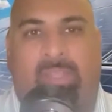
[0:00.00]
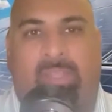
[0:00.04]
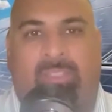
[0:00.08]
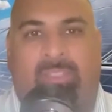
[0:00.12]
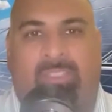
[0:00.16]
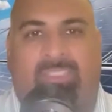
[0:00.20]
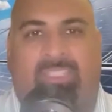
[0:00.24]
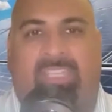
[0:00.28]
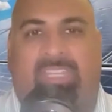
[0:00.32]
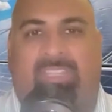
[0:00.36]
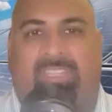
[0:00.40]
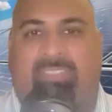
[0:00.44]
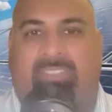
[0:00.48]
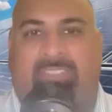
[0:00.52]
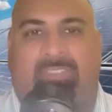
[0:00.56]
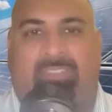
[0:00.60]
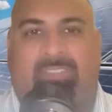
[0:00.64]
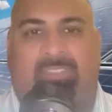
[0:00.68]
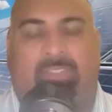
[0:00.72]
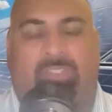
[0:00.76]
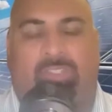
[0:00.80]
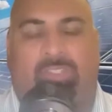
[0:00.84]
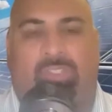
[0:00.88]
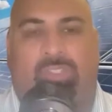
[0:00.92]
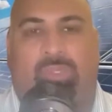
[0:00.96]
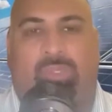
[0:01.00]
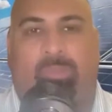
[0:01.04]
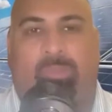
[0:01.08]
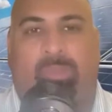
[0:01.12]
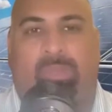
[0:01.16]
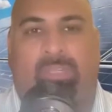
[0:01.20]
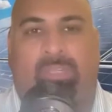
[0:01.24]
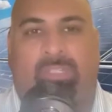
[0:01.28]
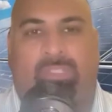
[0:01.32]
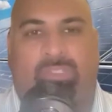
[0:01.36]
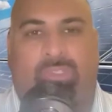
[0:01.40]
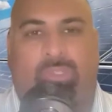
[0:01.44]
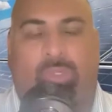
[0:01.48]
states is there's too
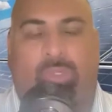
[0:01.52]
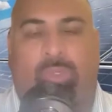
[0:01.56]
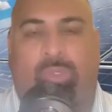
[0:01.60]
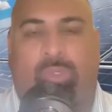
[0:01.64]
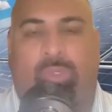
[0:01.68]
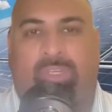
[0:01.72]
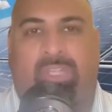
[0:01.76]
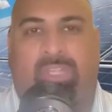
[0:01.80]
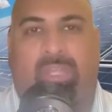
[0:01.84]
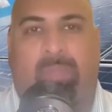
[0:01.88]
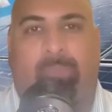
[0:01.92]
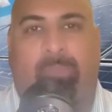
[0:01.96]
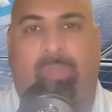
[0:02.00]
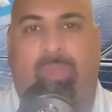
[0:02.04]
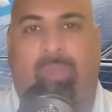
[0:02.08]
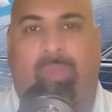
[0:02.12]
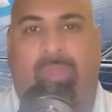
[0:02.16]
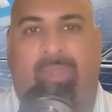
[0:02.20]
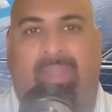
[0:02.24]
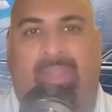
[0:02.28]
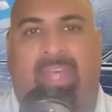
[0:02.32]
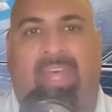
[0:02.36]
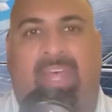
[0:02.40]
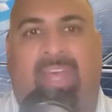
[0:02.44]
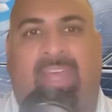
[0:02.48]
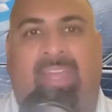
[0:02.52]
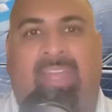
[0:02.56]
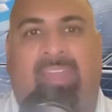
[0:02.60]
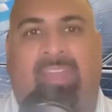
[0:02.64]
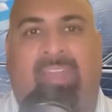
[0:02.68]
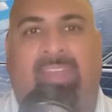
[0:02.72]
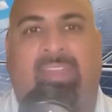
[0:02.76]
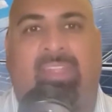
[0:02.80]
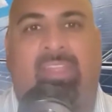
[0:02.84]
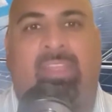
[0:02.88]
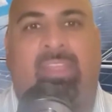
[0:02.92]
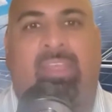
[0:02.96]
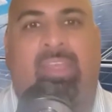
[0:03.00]
much solar coming
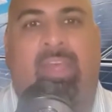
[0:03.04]
online